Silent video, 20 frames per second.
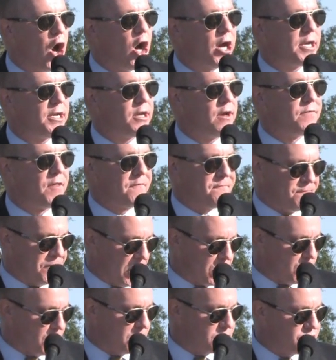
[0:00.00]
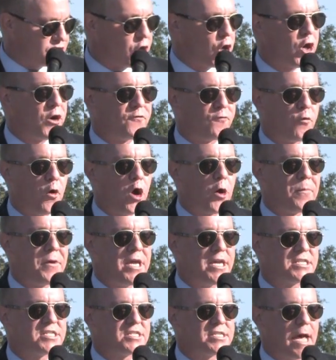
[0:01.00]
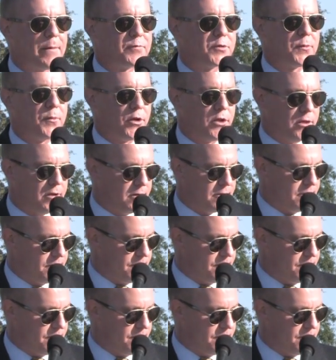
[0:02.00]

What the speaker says: audit of the Federal Reserve will be acceptable.